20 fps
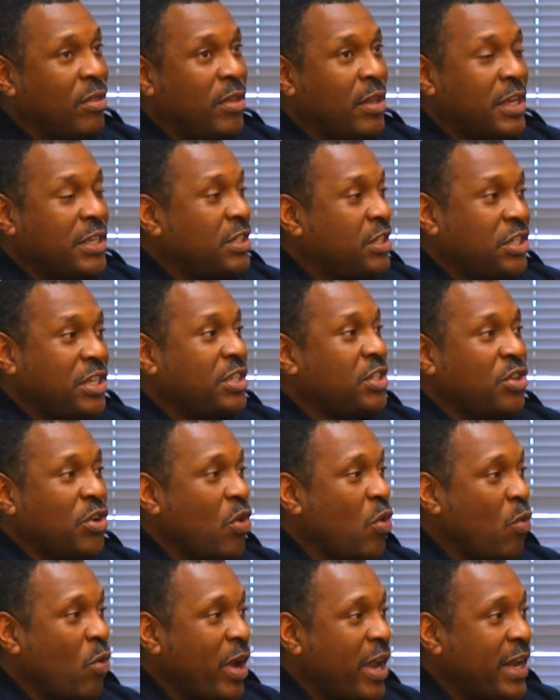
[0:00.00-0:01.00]
It's just no
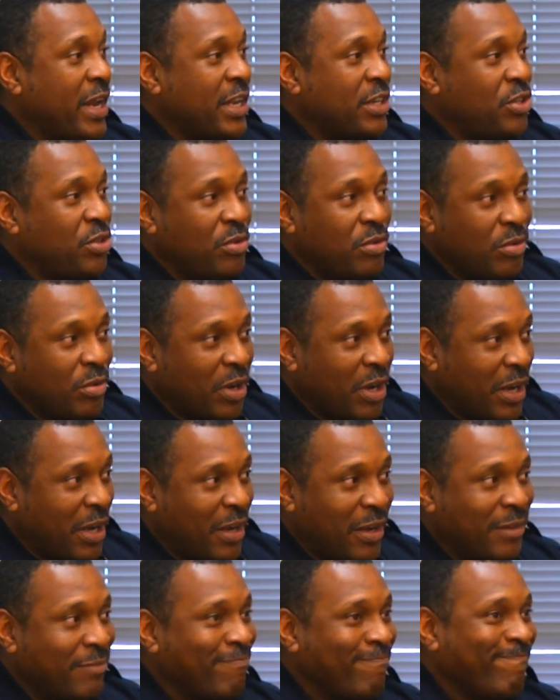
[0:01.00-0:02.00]
way that you
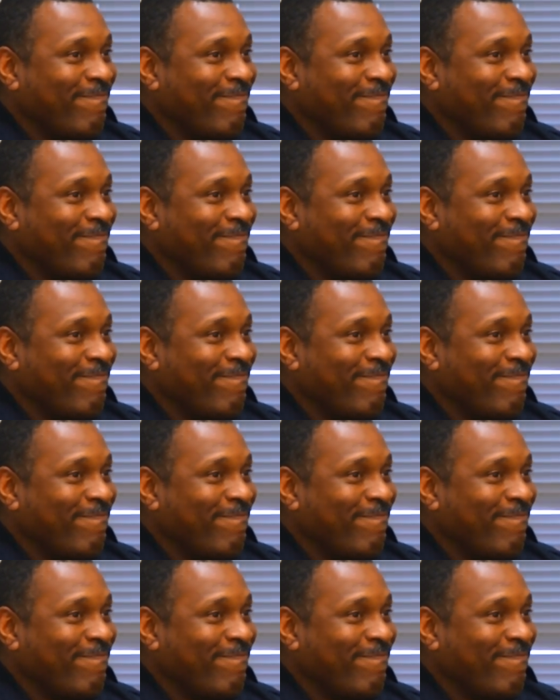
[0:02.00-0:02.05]
uh,